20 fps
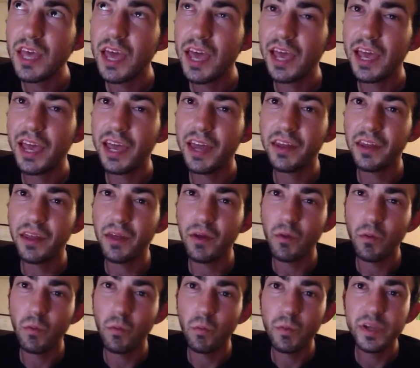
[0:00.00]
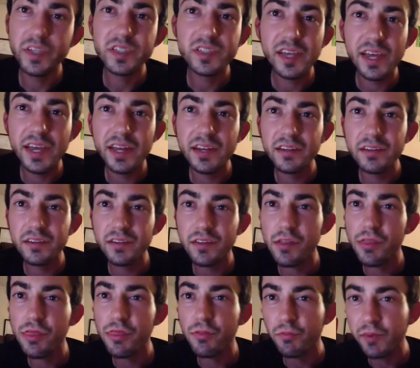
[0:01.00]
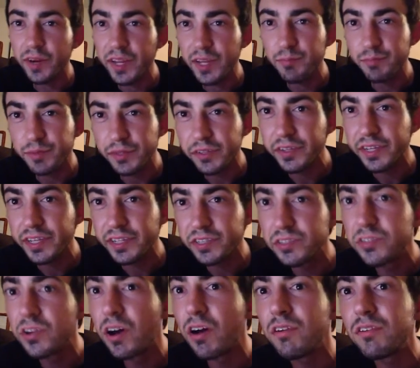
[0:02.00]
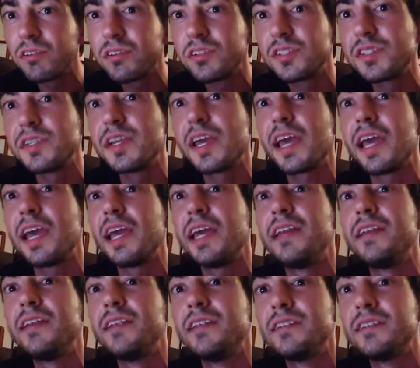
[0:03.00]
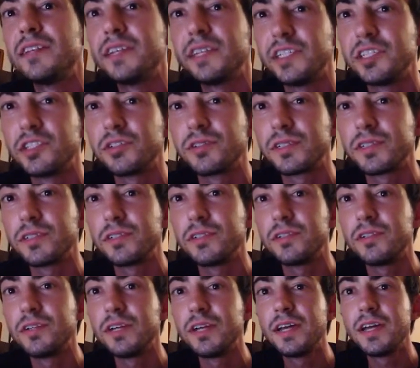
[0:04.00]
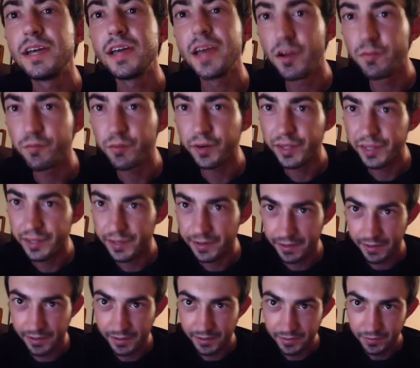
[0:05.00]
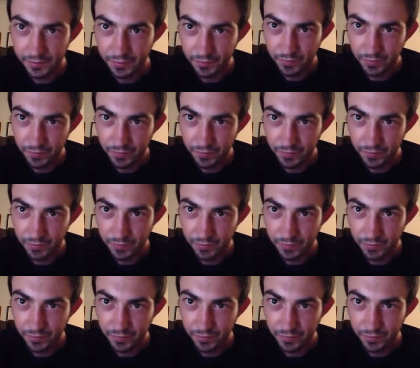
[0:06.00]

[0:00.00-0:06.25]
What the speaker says: And we send $3 billion in aid to Israel every year.